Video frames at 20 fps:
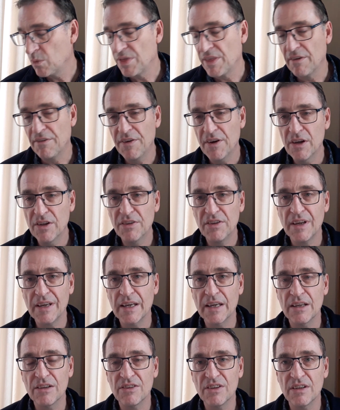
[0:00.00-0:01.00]
the first
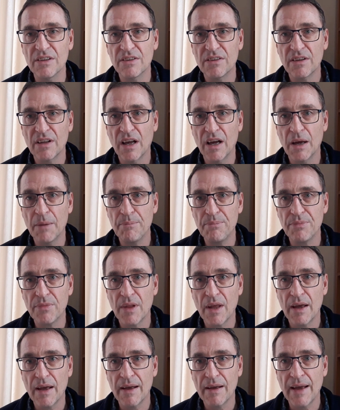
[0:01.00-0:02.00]
thing is
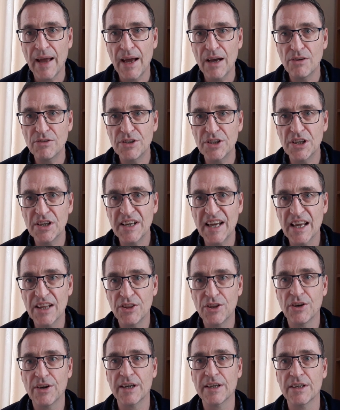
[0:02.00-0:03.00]
how do you get
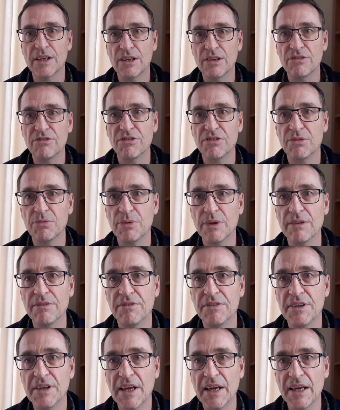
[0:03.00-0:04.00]
diagnosed with
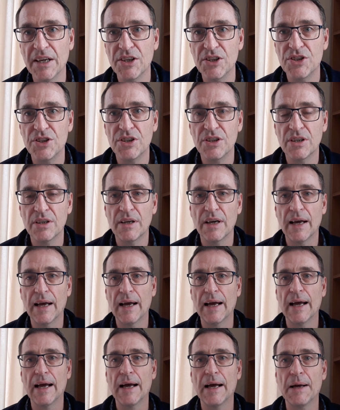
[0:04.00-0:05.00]
Dish?
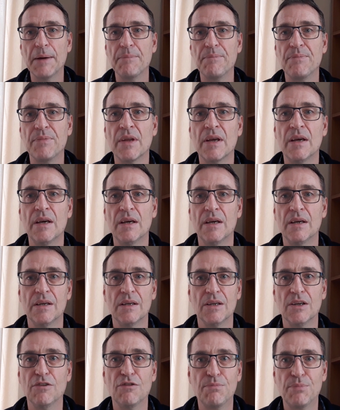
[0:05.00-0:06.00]

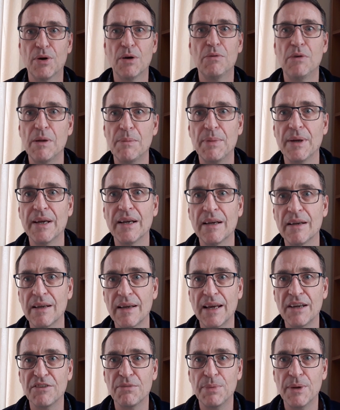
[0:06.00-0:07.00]
You've probably been
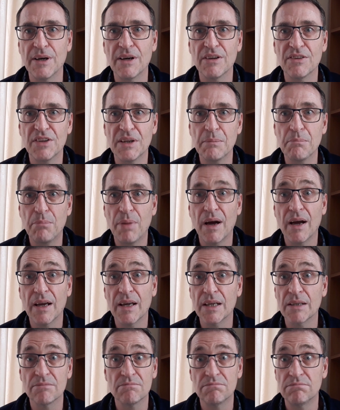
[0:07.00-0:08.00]
experiencing
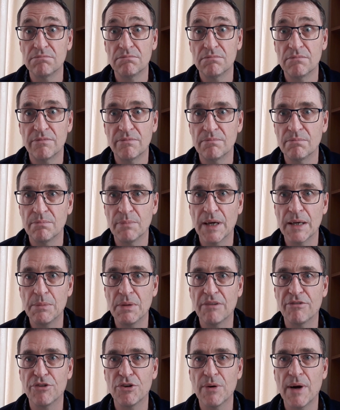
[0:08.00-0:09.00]
pain
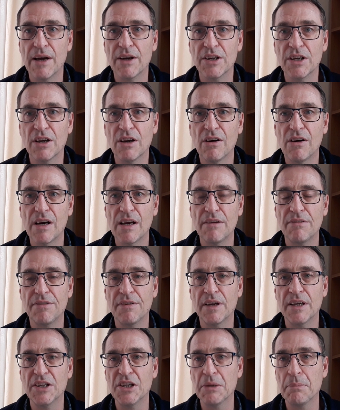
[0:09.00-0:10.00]
maybe throughout your life,
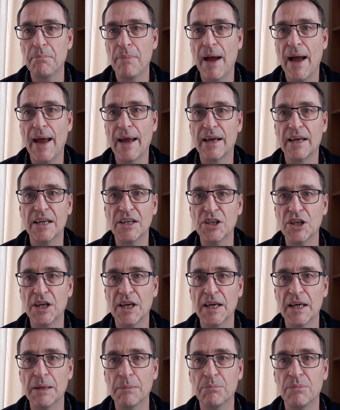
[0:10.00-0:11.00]
in your back, in your
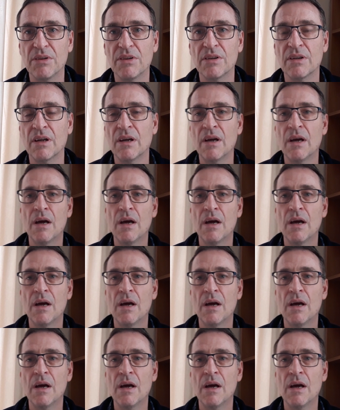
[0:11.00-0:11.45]
hips.